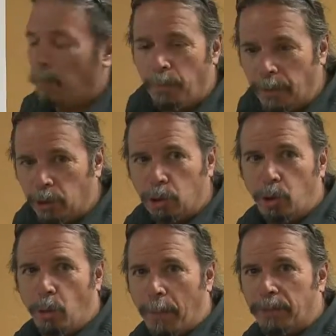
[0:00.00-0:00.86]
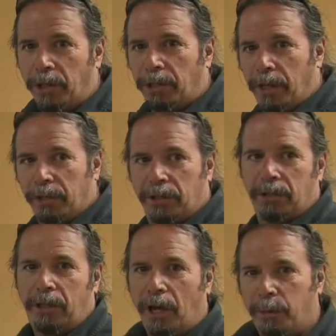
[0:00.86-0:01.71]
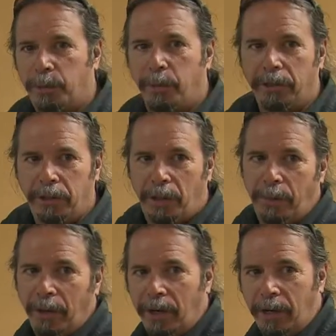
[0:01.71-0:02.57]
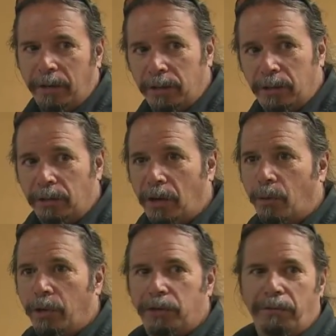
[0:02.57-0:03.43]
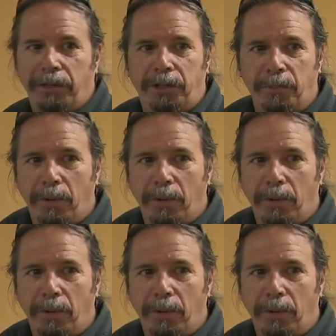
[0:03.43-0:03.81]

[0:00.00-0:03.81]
This is a representation of Stockbridge Munsee community. This is our reservation